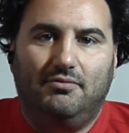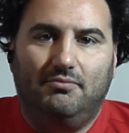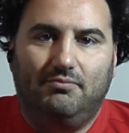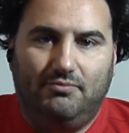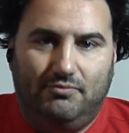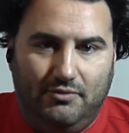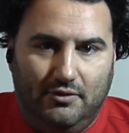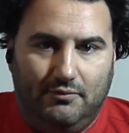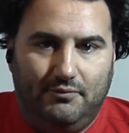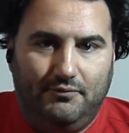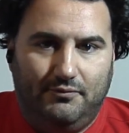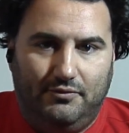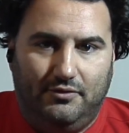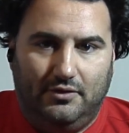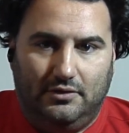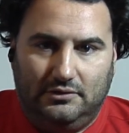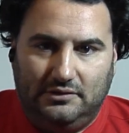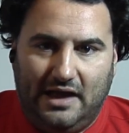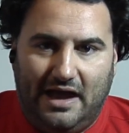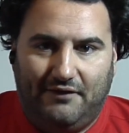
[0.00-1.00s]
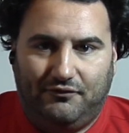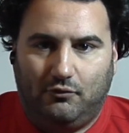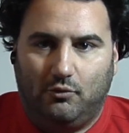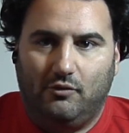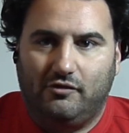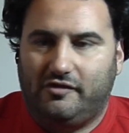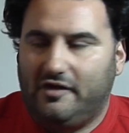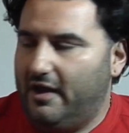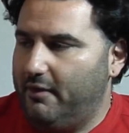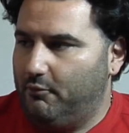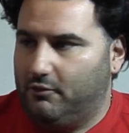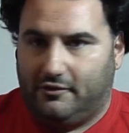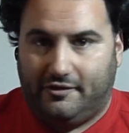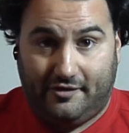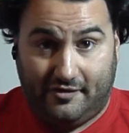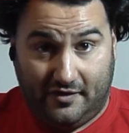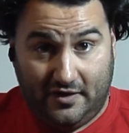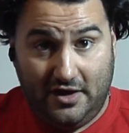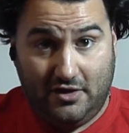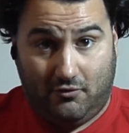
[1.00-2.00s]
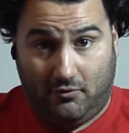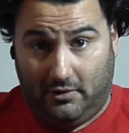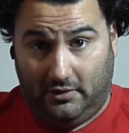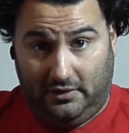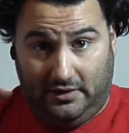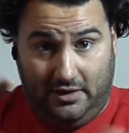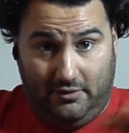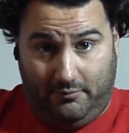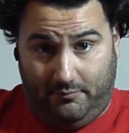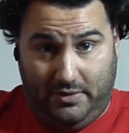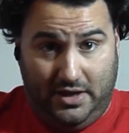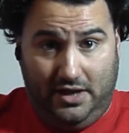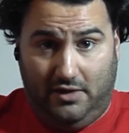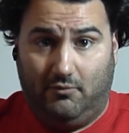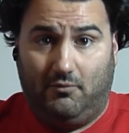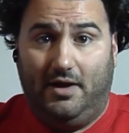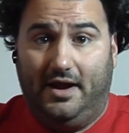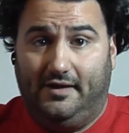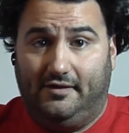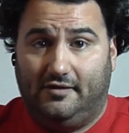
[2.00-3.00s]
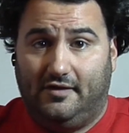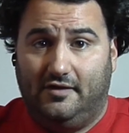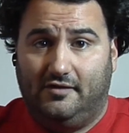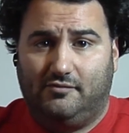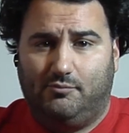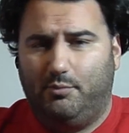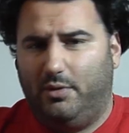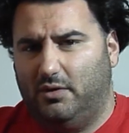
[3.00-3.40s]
The left will say we're secretly being racist,